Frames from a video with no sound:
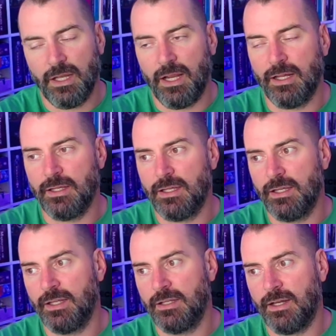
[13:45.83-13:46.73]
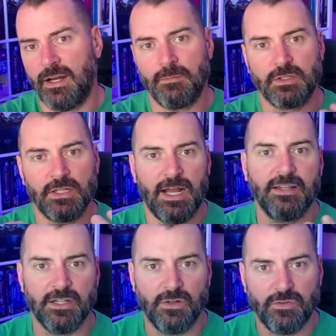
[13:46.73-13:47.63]
And then I'm glad,
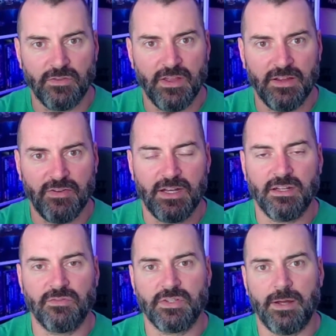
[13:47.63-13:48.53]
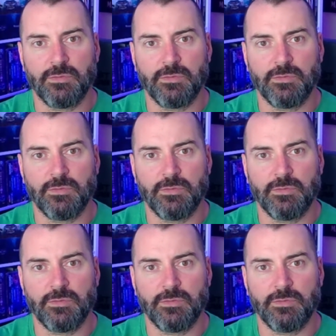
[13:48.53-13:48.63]
that they've had enough time